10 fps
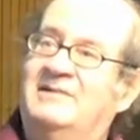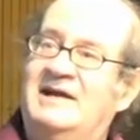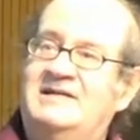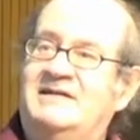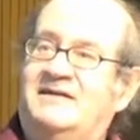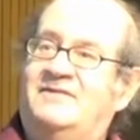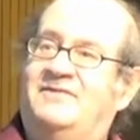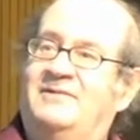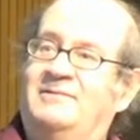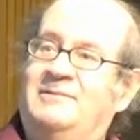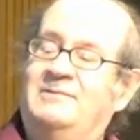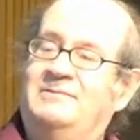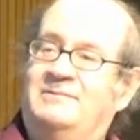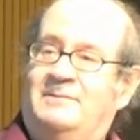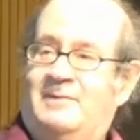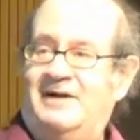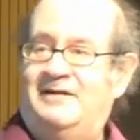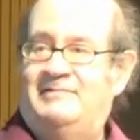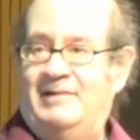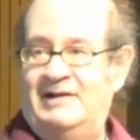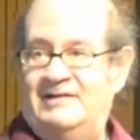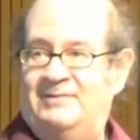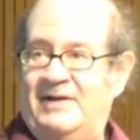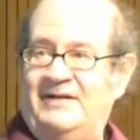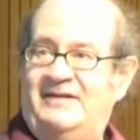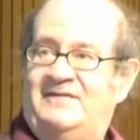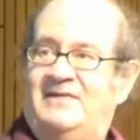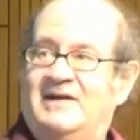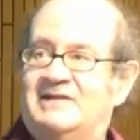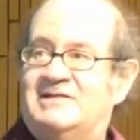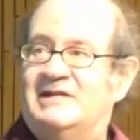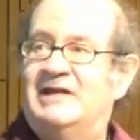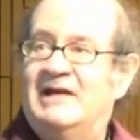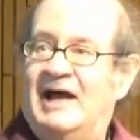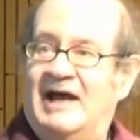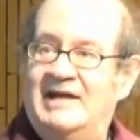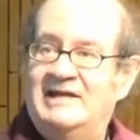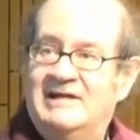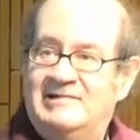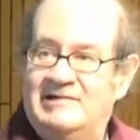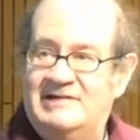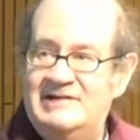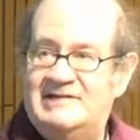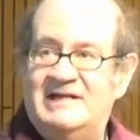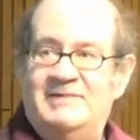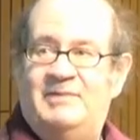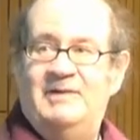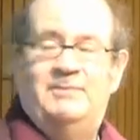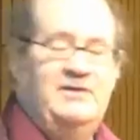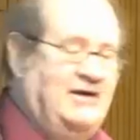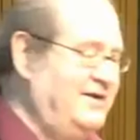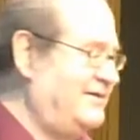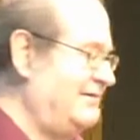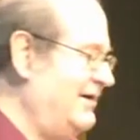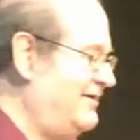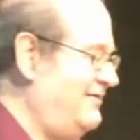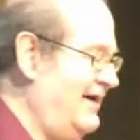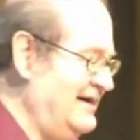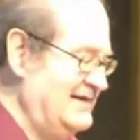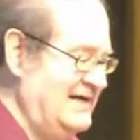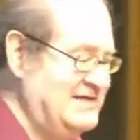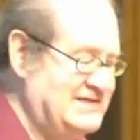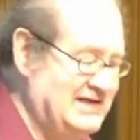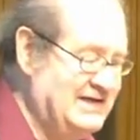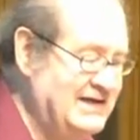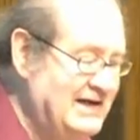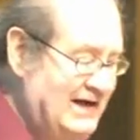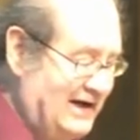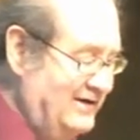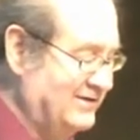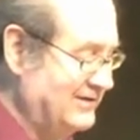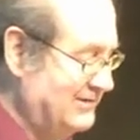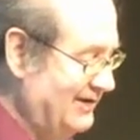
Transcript: radius for radial basis function. And traditionally people use cross-validation and look at